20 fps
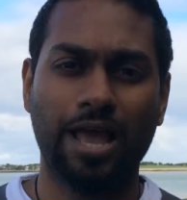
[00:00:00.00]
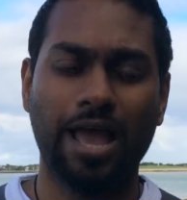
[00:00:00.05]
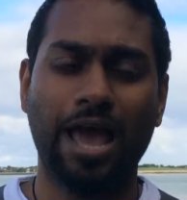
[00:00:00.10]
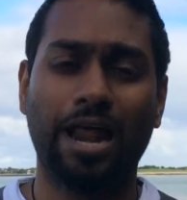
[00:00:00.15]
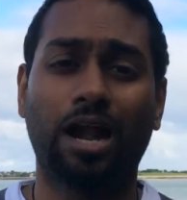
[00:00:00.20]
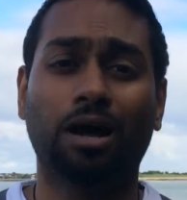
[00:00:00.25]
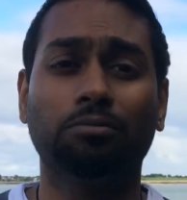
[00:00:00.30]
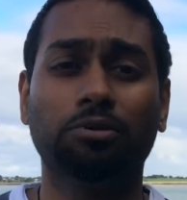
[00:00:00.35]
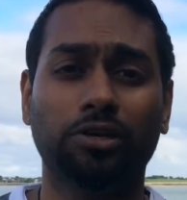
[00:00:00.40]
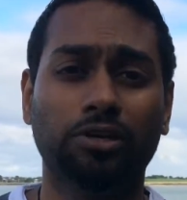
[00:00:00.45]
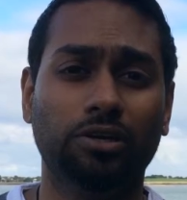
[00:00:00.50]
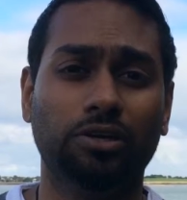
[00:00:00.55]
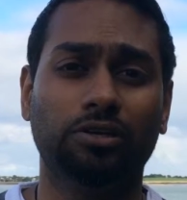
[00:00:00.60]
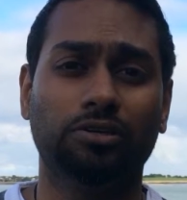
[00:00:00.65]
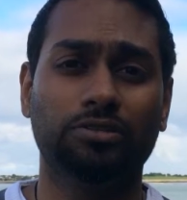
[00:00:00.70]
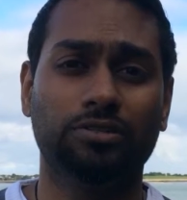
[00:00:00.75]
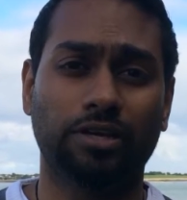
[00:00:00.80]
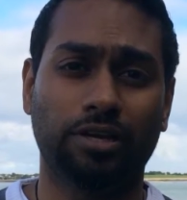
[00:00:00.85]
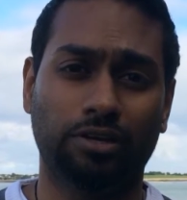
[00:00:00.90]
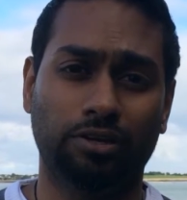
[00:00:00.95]
And I'm here
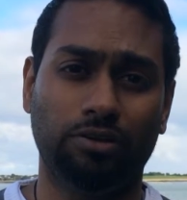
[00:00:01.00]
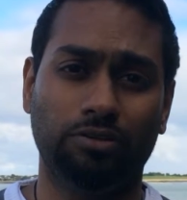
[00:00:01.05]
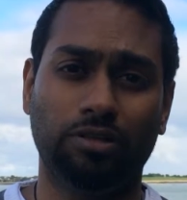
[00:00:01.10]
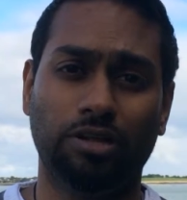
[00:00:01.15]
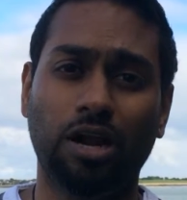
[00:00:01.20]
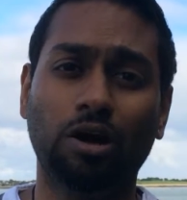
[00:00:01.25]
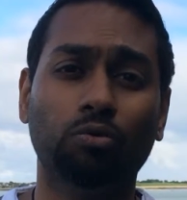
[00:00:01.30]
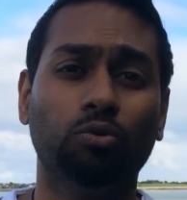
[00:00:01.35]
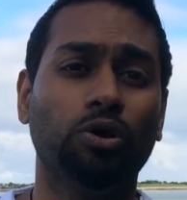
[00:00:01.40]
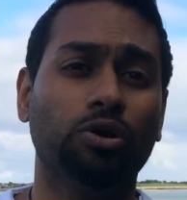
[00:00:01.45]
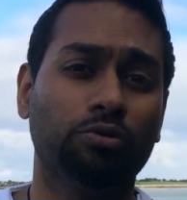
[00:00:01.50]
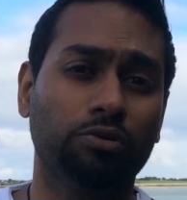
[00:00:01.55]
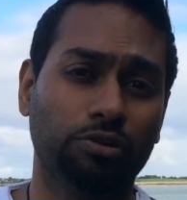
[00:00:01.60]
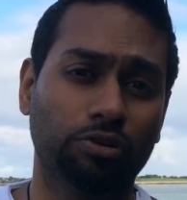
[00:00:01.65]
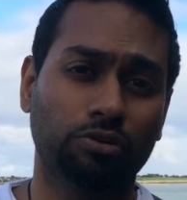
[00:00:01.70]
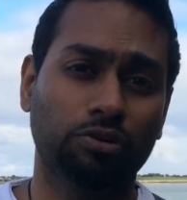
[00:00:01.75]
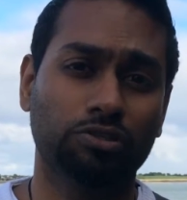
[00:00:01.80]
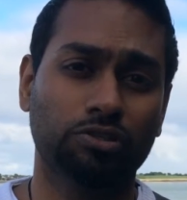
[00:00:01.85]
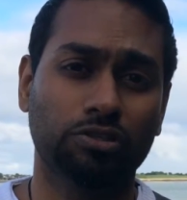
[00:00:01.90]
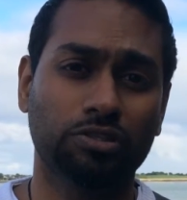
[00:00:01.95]
to say to you that I'll work with
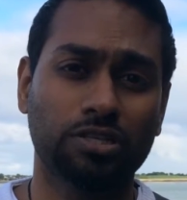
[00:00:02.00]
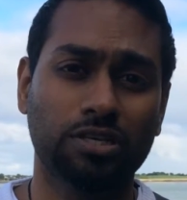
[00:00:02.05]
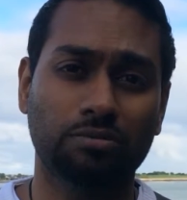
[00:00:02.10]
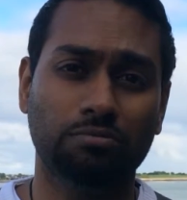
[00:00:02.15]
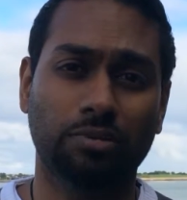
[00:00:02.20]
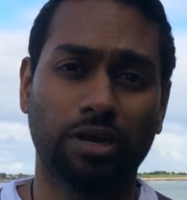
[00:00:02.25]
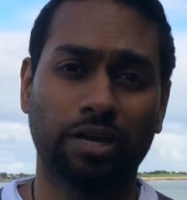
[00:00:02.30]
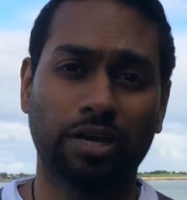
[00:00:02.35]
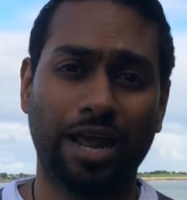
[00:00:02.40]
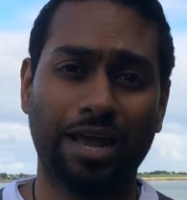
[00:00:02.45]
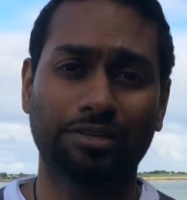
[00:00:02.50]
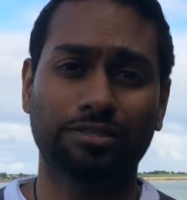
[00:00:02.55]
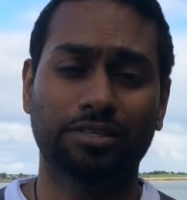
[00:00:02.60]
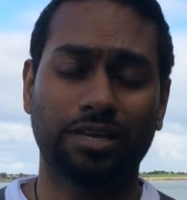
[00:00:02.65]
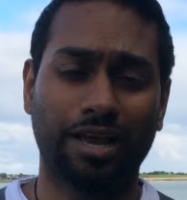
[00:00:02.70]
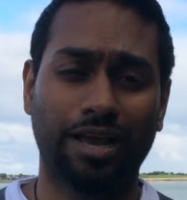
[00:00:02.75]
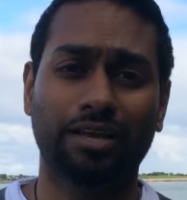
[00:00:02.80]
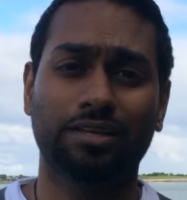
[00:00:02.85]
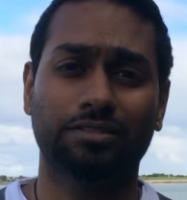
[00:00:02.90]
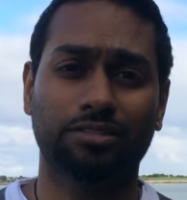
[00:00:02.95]
you as your teammate,
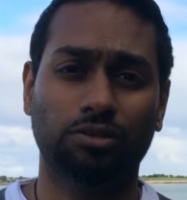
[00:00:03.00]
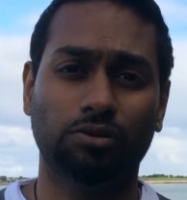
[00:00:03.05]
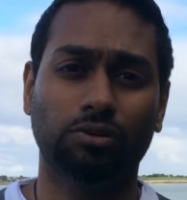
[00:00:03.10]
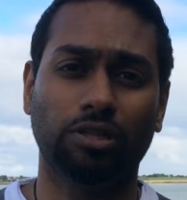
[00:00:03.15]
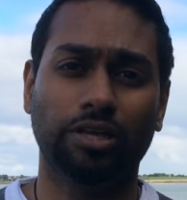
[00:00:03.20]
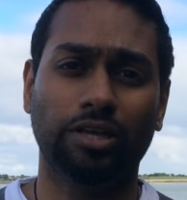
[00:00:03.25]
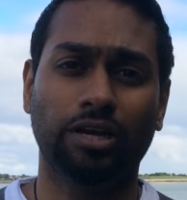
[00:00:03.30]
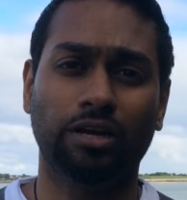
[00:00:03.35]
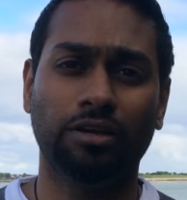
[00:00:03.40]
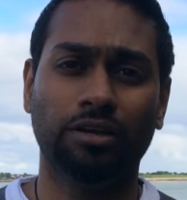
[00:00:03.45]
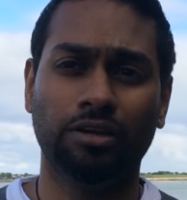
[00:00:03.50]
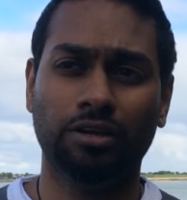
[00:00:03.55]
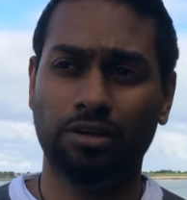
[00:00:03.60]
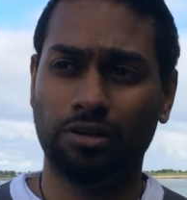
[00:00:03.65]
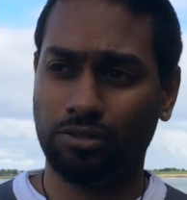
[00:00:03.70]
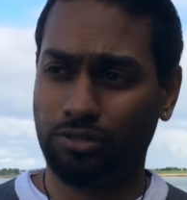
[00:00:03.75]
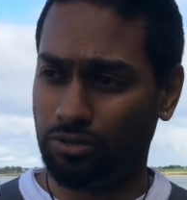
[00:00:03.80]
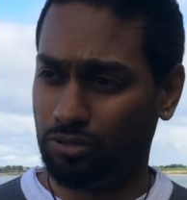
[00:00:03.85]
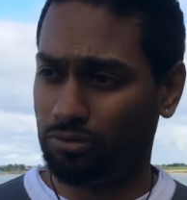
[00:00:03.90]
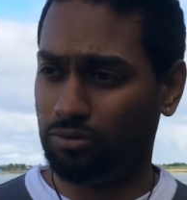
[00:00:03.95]
as your leader,
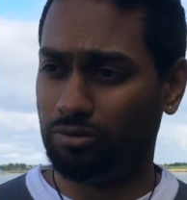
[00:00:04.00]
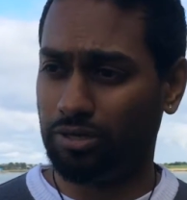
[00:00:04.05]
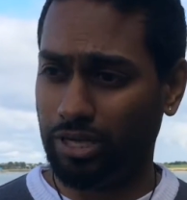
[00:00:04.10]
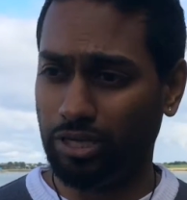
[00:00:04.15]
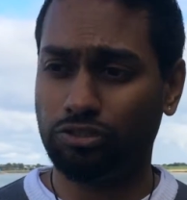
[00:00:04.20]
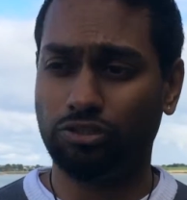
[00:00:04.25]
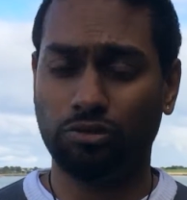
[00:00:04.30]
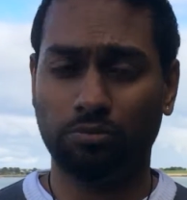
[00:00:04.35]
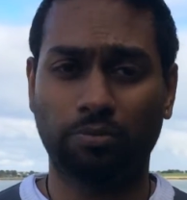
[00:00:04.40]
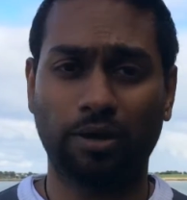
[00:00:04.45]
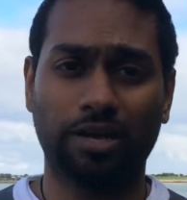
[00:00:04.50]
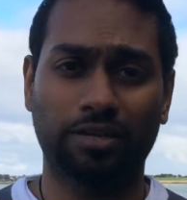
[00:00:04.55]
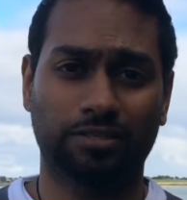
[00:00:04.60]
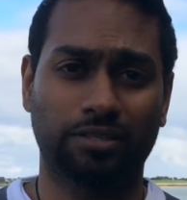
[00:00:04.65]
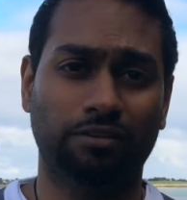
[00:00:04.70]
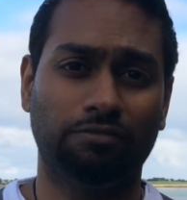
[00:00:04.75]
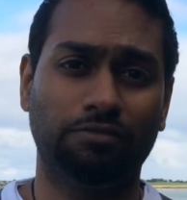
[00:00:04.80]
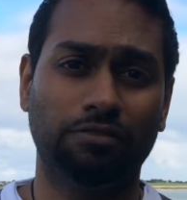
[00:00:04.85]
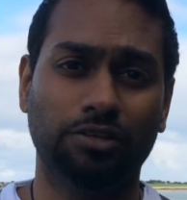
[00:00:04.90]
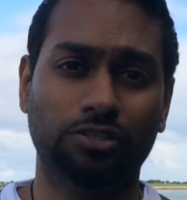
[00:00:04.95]
to get you past
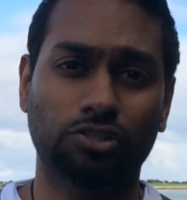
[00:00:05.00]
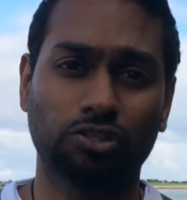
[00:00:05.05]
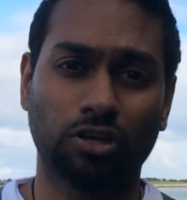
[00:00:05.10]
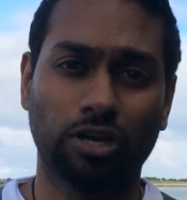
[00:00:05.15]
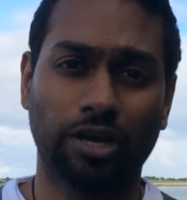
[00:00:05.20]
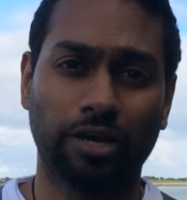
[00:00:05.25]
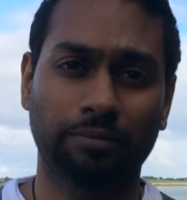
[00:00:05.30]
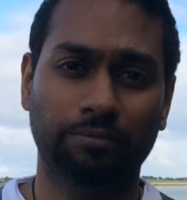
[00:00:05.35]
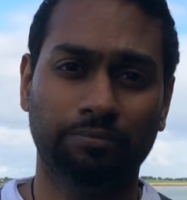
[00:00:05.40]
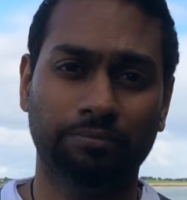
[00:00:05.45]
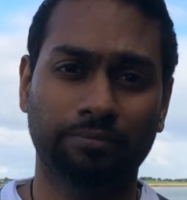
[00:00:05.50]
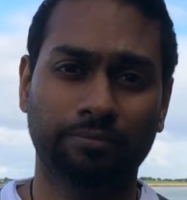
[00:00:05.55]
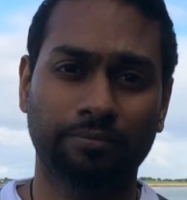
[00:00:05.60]
that finish line.